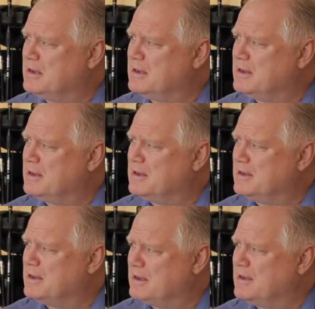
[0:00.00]

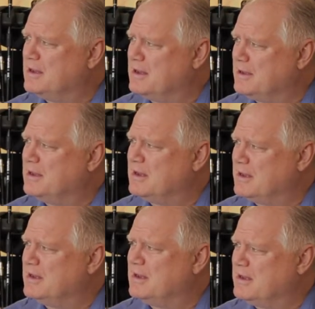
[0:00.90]

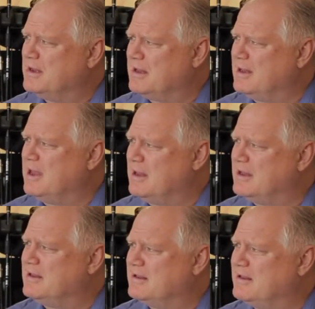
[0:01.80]

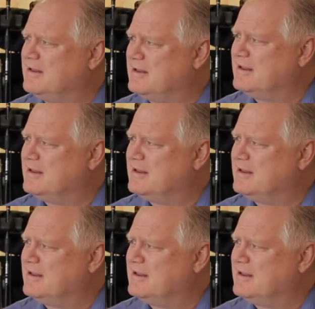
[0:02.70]
(not speaking)